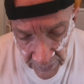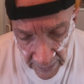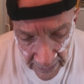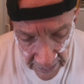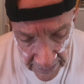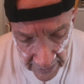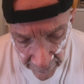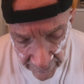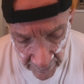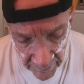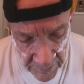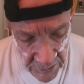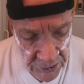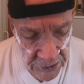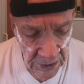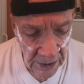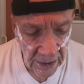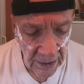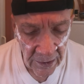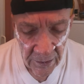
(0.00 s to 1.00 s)
any type of
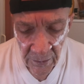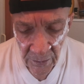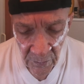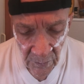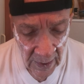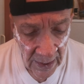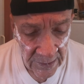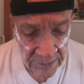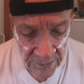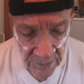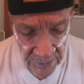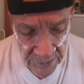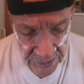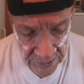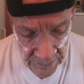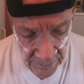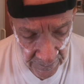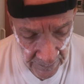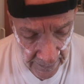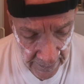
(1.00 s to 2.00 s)
machine or
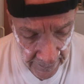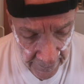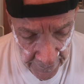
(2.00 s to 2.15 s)
razors